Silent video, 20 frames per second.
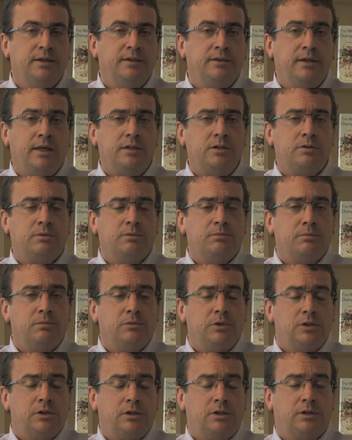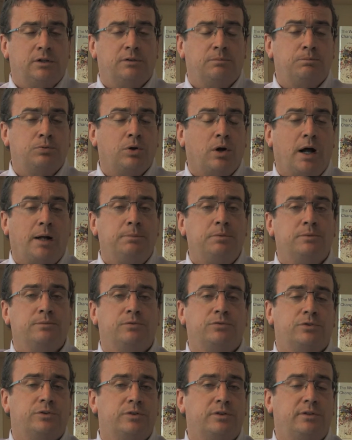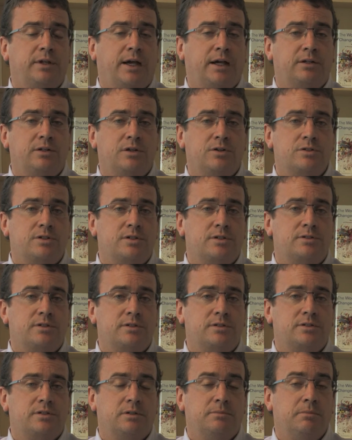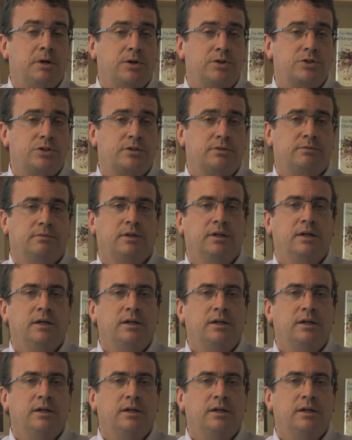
The other problem for a diagnosis is emotion.